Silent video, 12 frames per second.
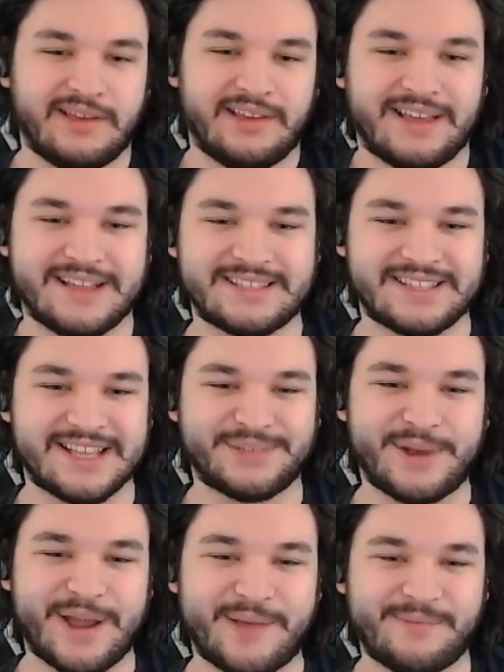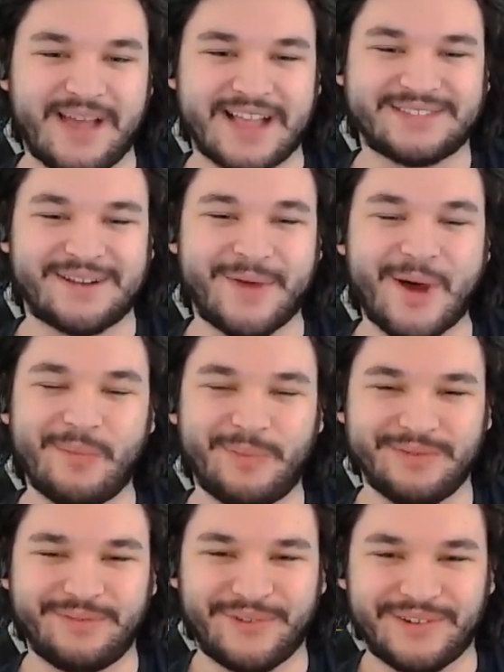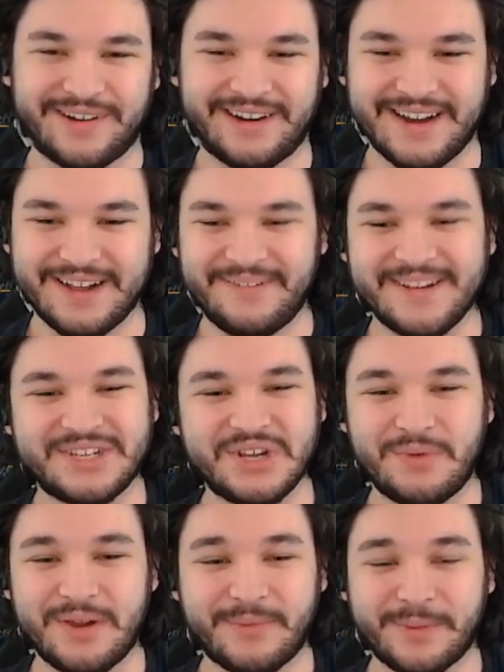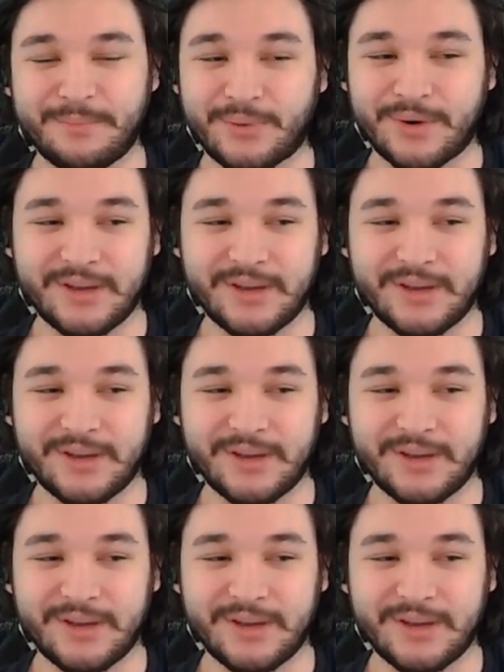That's that's what I'm that's what I'm hoping for. And if we do, we've been pretty